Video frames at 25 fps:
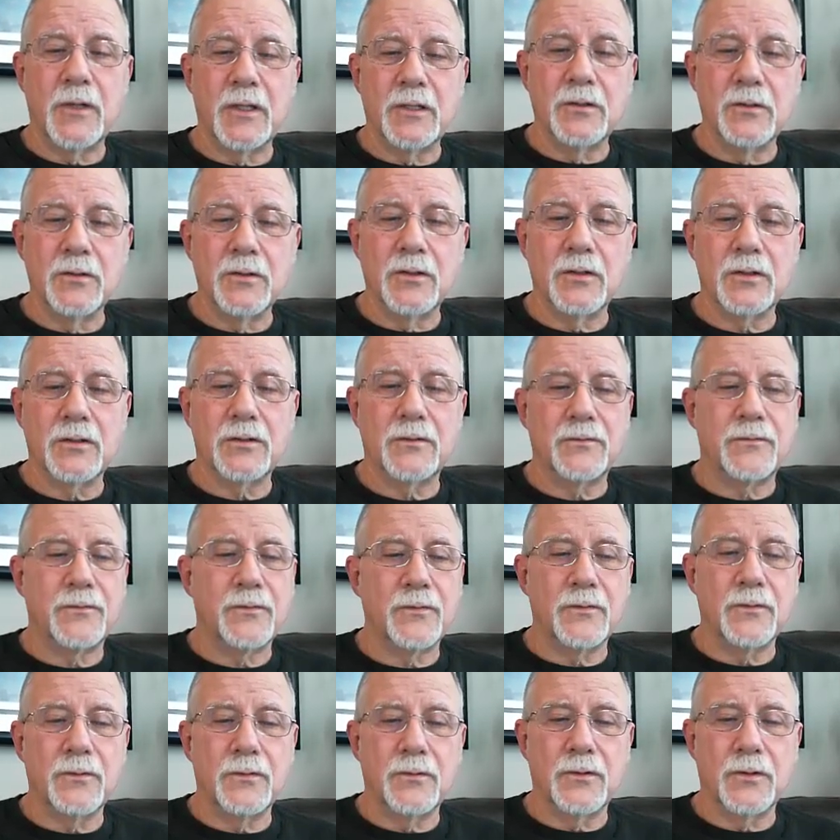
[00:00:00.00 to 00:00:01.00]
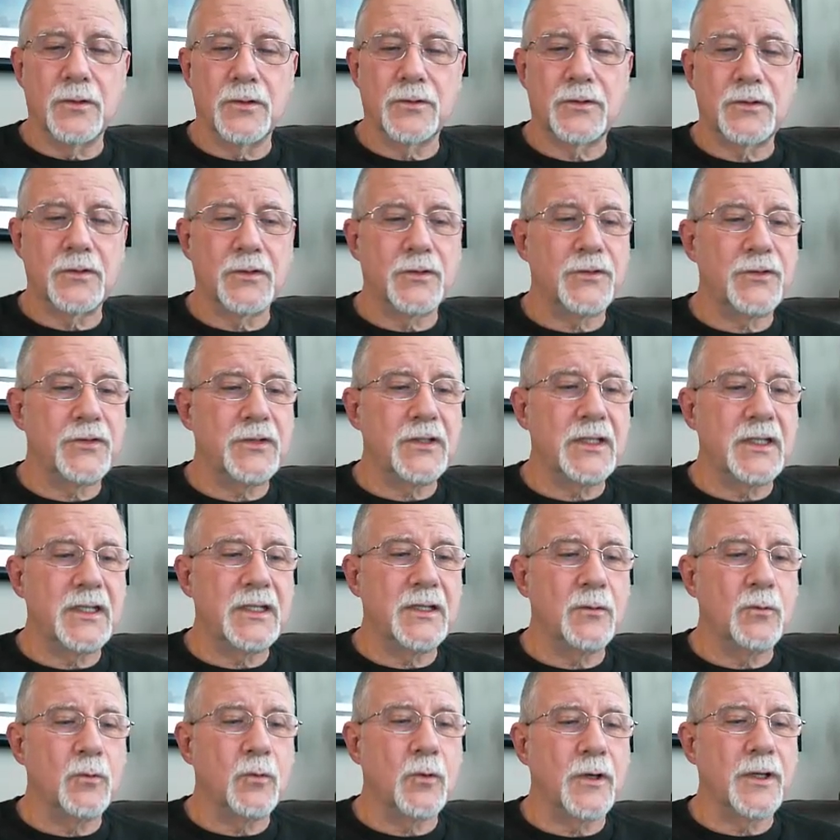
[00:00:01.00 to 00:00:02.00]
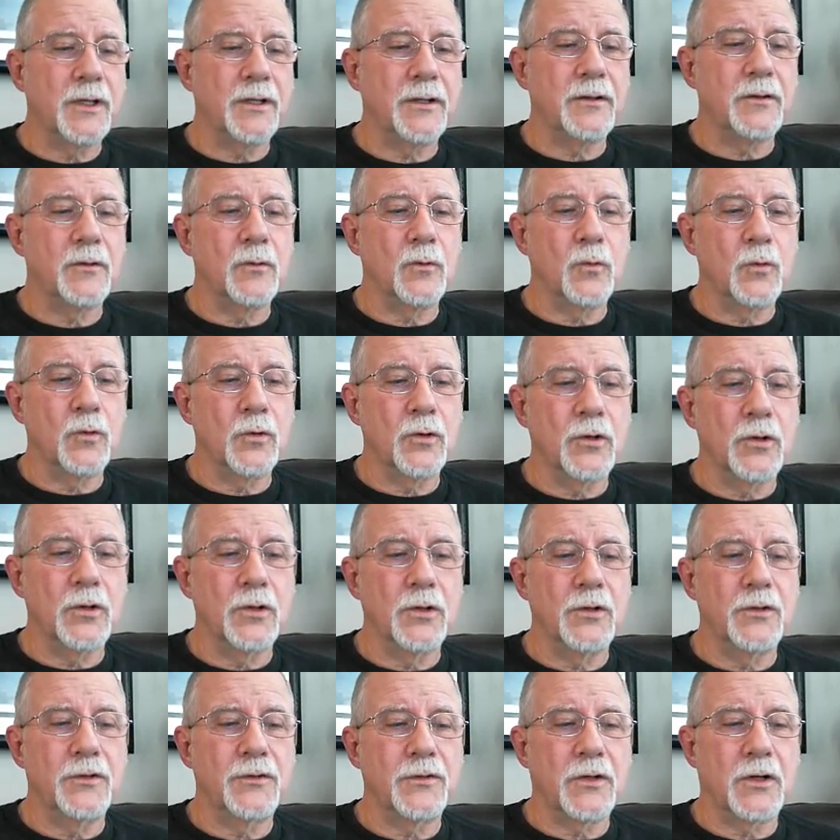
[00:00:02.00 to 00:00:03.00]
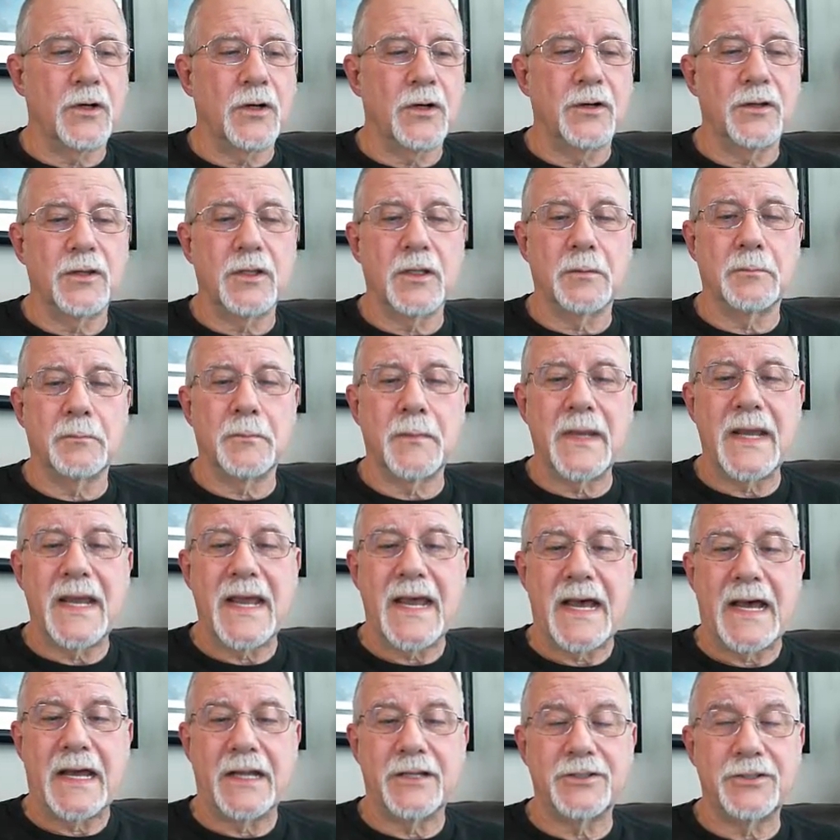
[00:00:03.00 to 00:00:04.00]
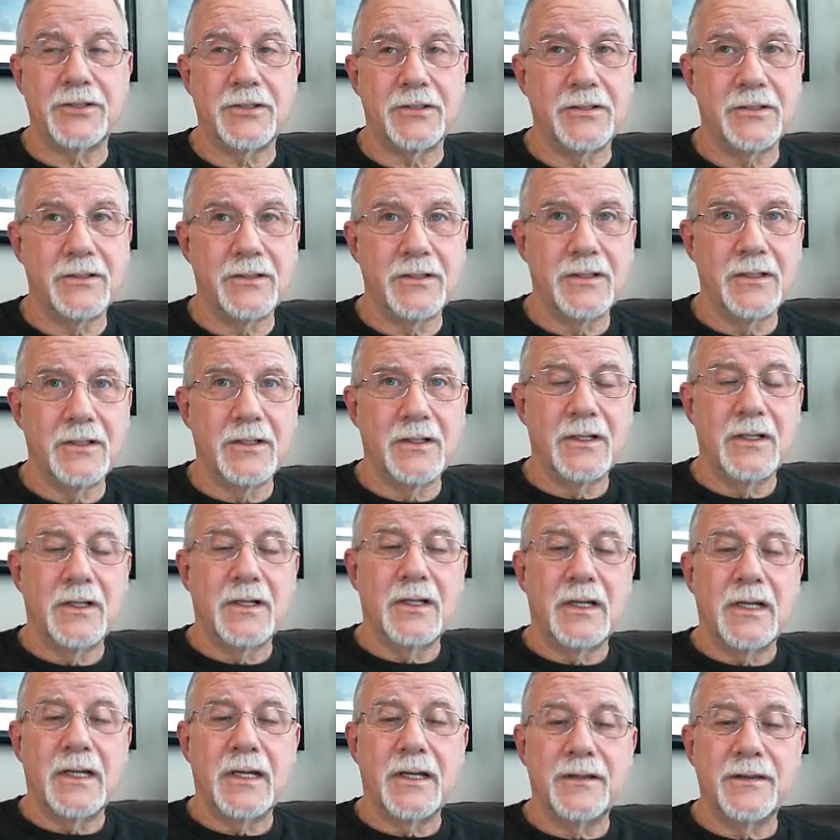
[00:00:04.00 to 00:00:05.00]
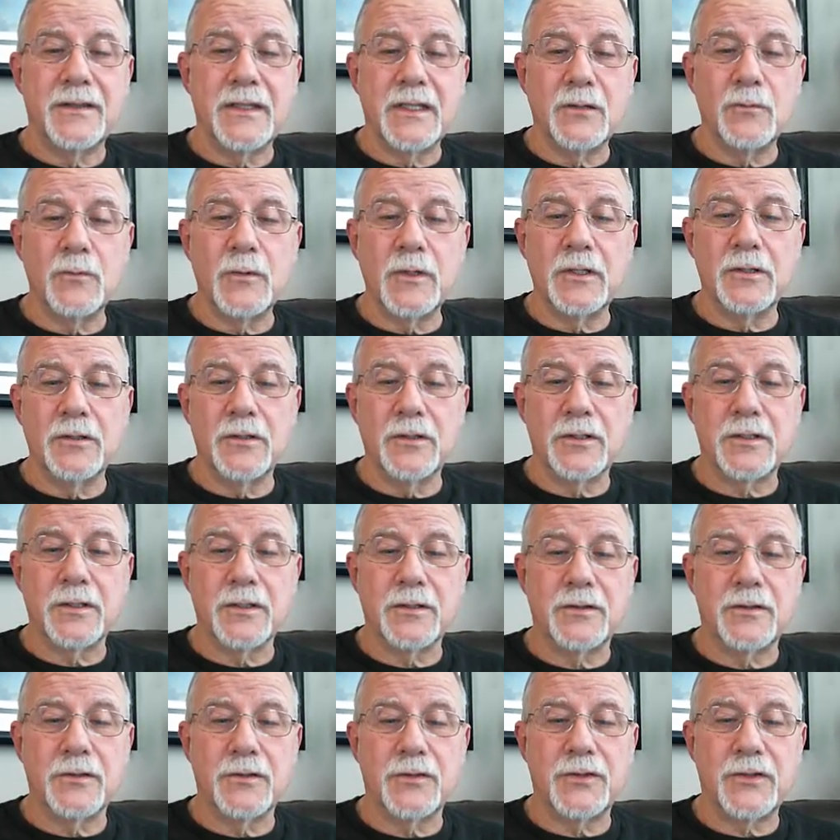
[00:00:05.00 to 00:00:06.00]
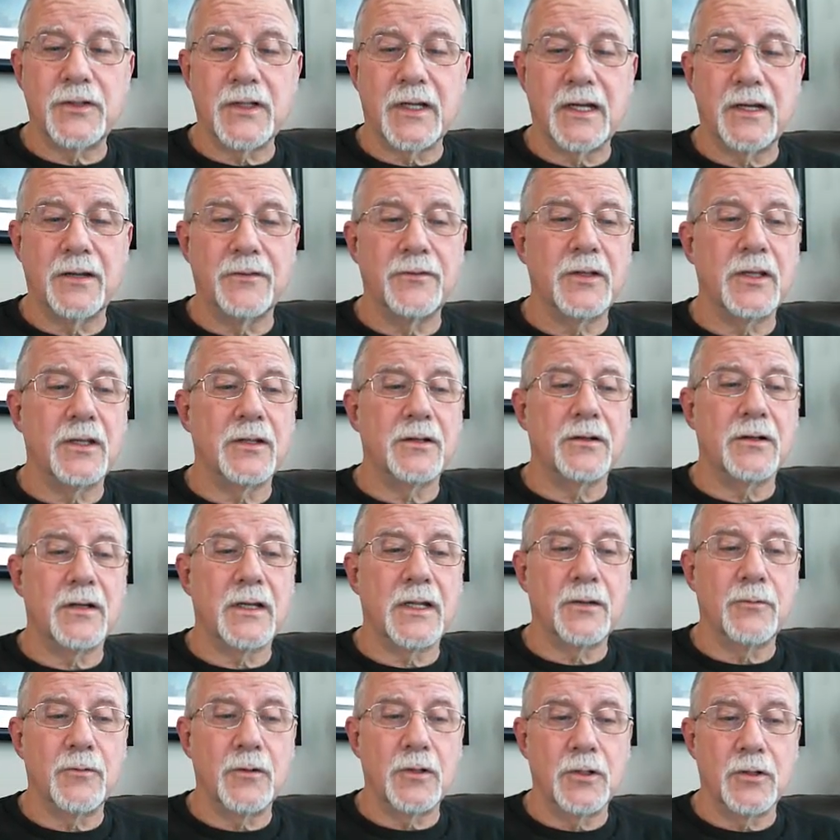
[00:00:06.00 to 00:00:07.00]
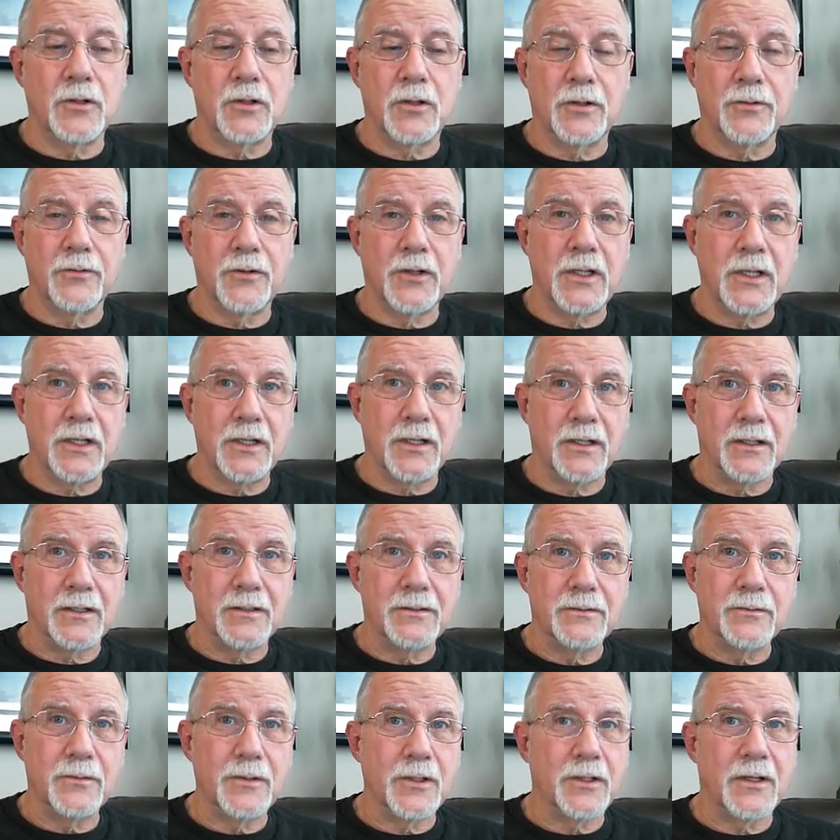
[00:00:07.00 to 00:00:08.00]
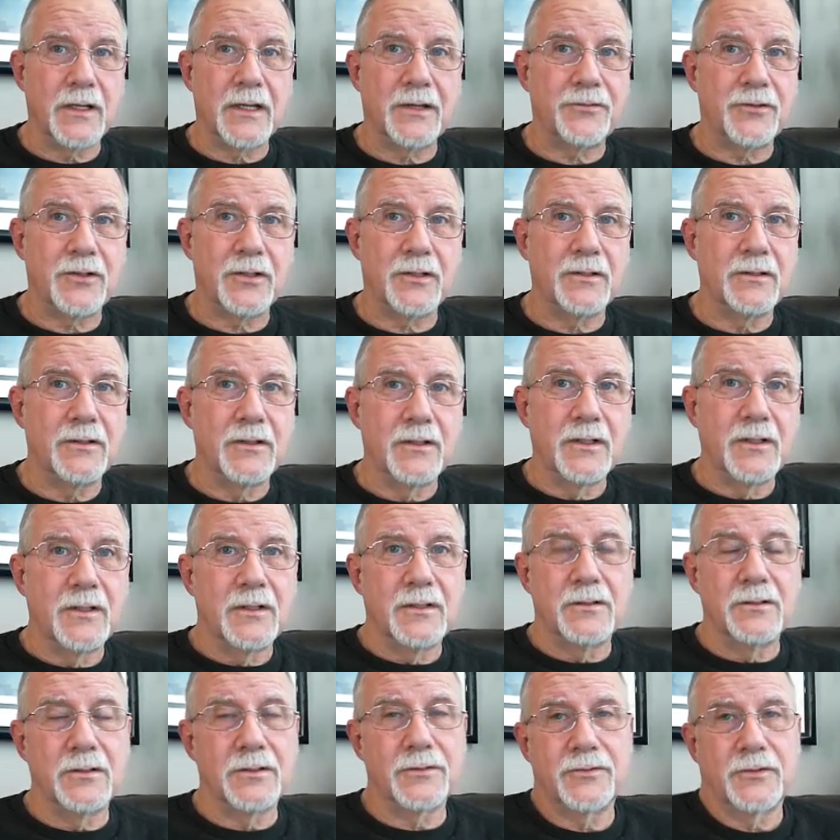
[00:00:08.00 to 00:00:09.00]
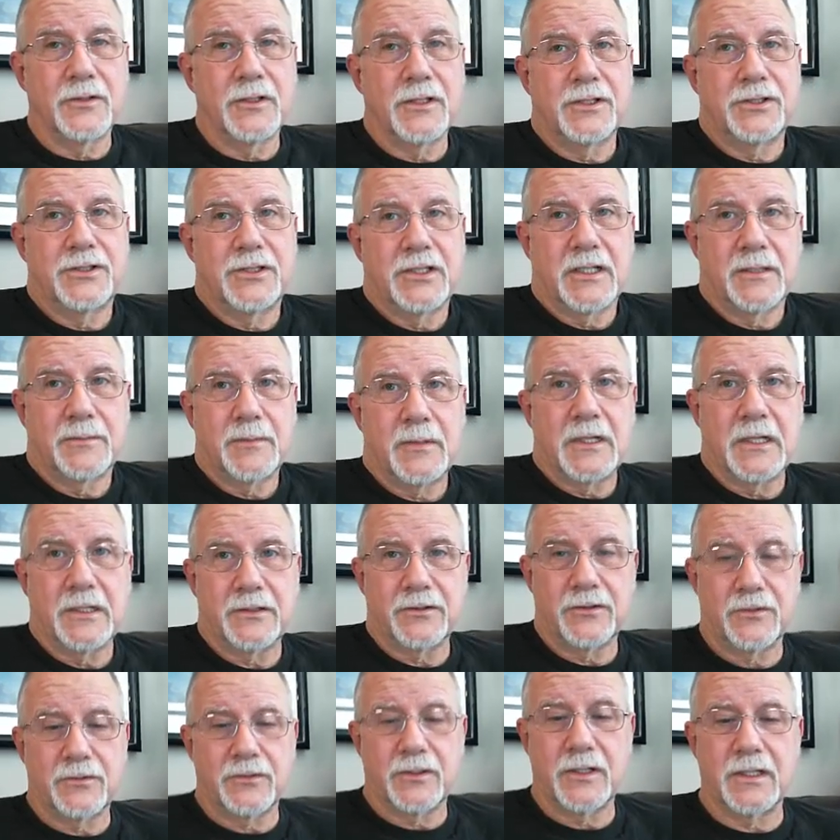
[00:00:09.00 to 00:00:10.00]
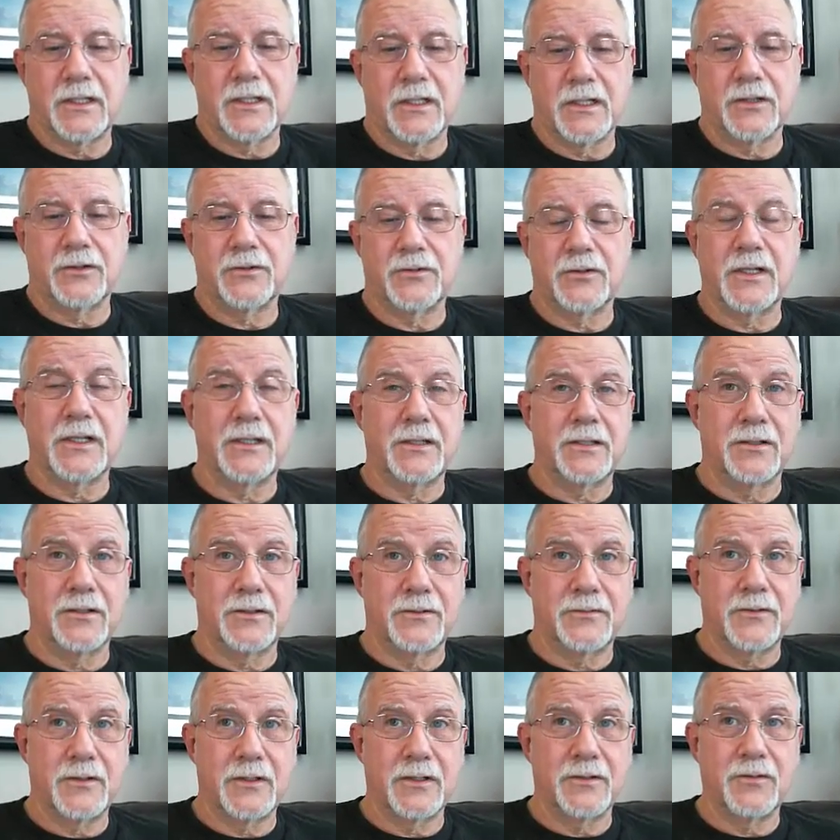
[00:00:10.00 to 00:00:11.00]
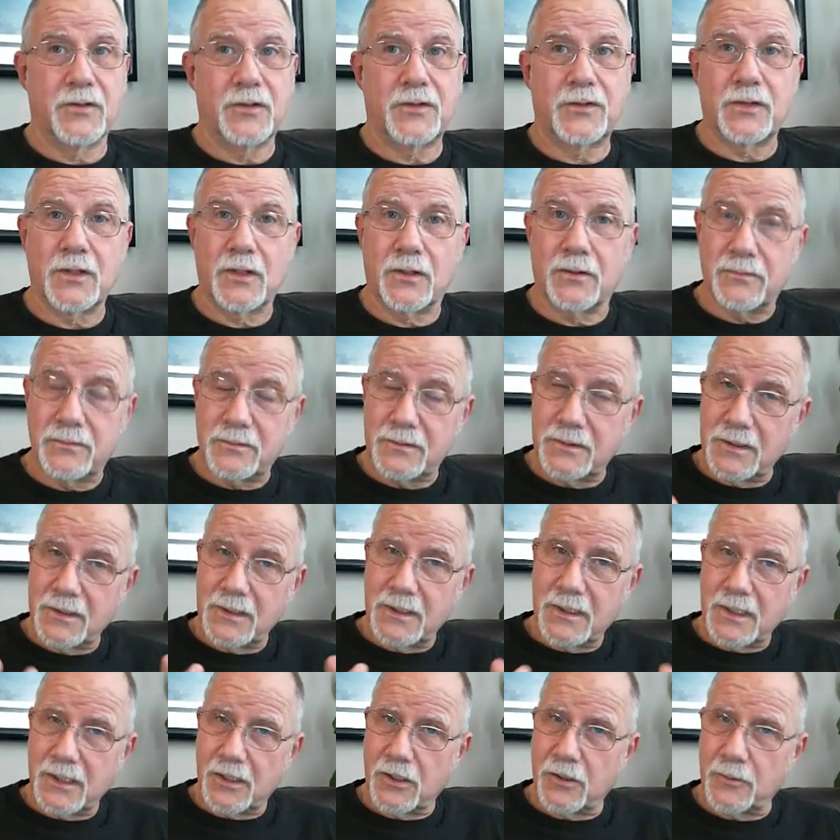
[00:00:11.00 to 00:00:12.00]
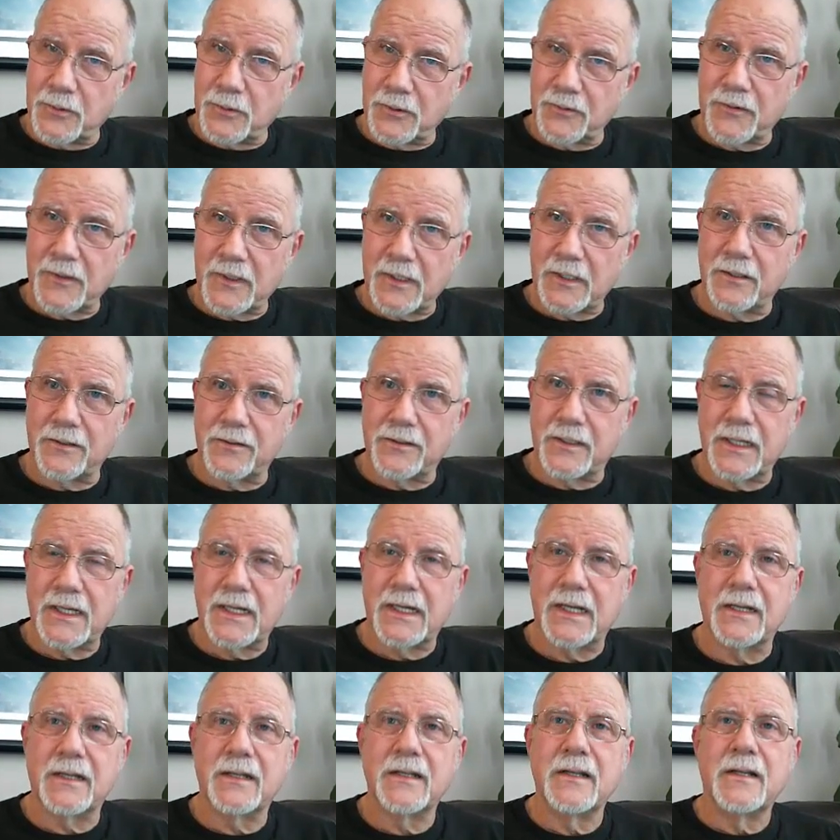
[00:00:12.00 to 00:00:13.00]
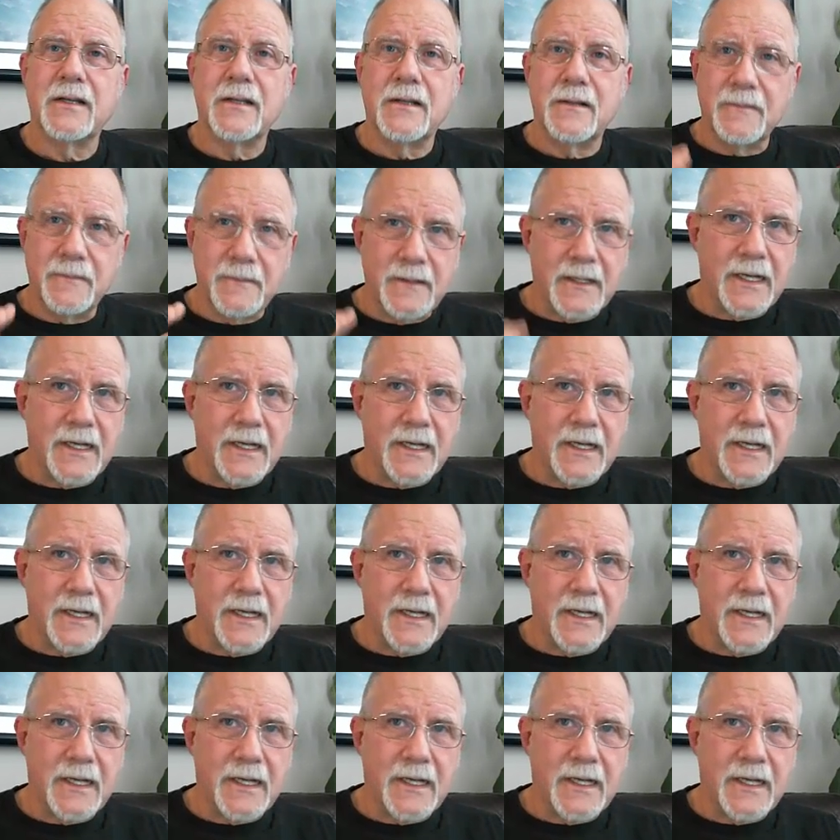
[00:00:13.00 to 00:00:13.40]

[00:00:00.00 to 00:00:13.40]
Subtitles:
and we look to see what the words are that match, and then we look at the style of the underline. We look over here. We don't have to look for any check boxes or anything. It's right there in front of us. So I hope you followed that.